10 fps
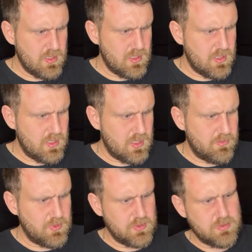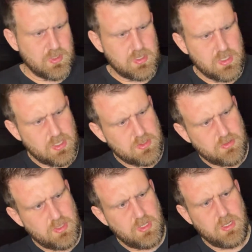And we've got some
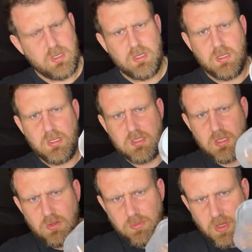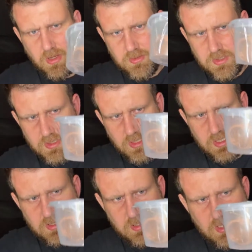accessories in a little pot, which is
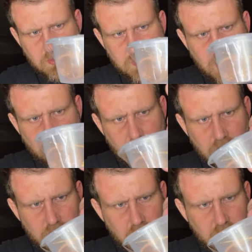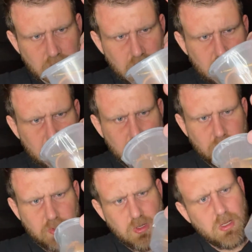nice. Keep them together. Looks like
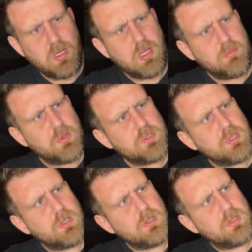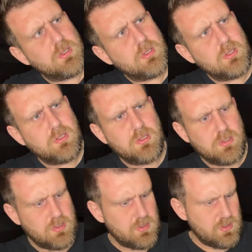we've got Macho.
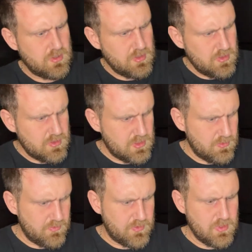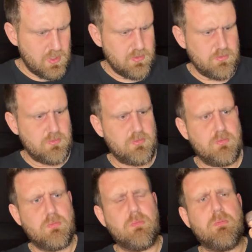So we've got
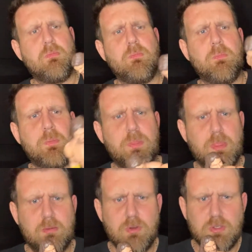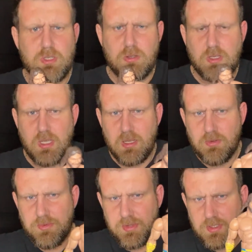the Macho King
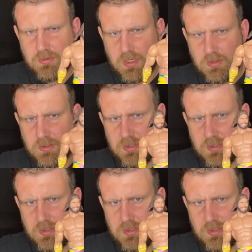as well.